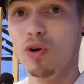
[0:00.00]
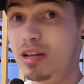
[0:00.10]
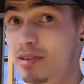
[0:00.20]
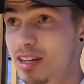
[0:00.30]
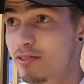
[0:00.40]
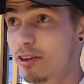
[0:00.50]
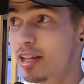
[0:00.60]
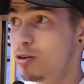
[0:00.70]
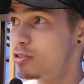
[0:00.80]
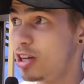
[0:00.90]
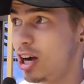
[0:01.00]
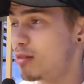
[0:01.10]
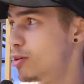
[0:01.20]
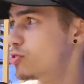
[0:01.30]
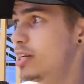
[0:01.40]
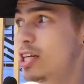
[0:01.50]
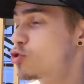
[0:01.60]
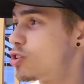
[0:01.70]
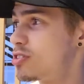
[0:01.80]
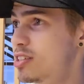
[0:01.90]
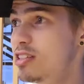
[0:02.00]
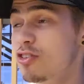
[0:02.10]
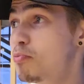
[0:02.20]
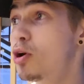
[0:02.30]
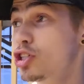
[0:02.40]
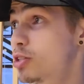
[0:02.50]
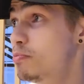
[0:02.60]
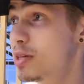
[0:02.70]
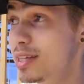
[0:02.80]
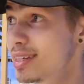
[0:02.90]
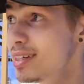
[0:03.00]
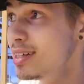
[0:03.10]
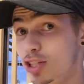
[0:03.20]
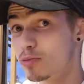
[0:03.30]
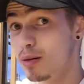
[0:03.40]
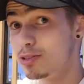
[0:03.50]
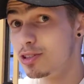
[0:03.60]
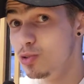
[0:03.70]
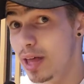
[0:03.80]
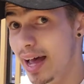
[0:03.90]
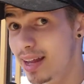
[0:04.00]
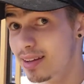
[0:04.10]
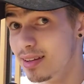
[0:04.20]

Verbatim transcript: 20 minute video talking about the intricacies of pushing P, I should be able to do that.